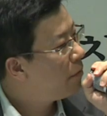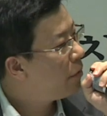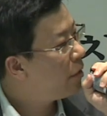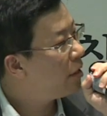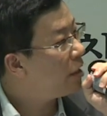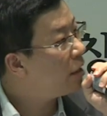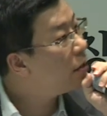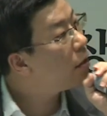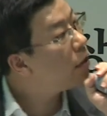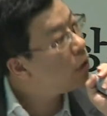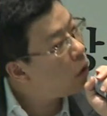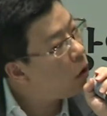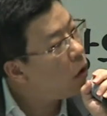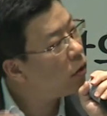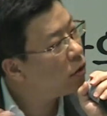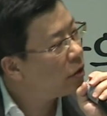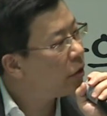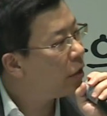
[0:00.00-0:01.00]
but in the
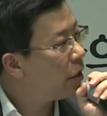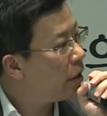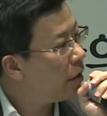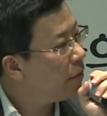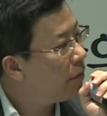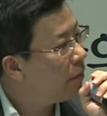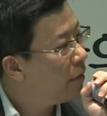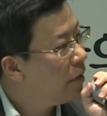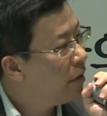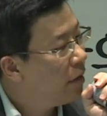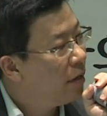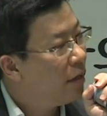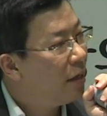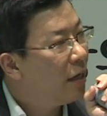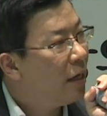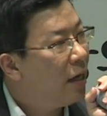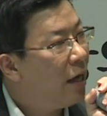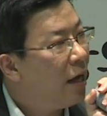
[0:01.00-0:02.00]
long term,
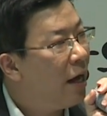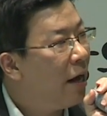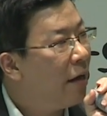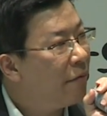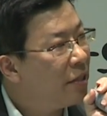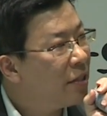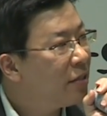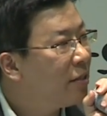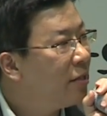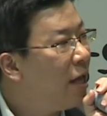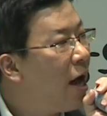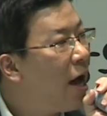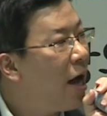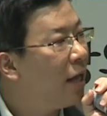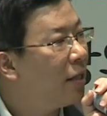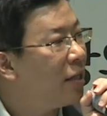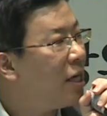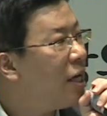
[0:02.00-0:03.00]
it's
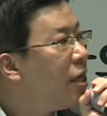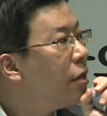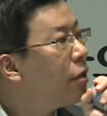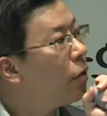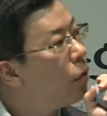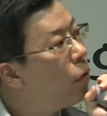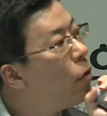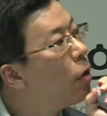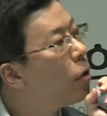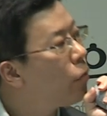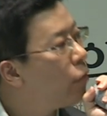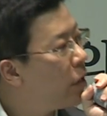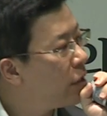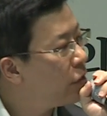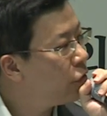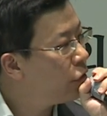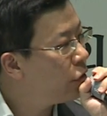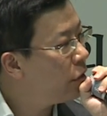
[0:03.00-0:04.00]
not either-or
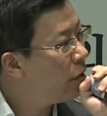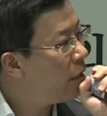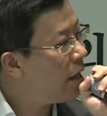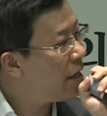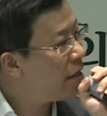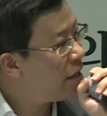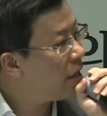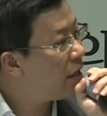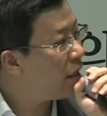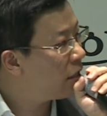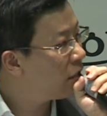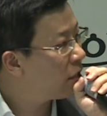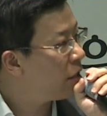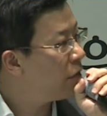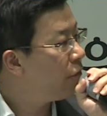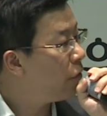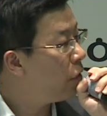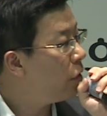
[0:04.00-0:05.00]
question. I think it's
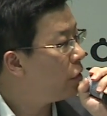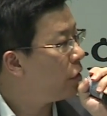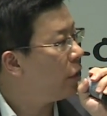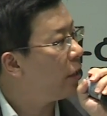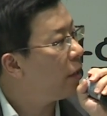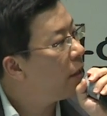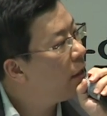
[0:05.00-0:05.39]
converging.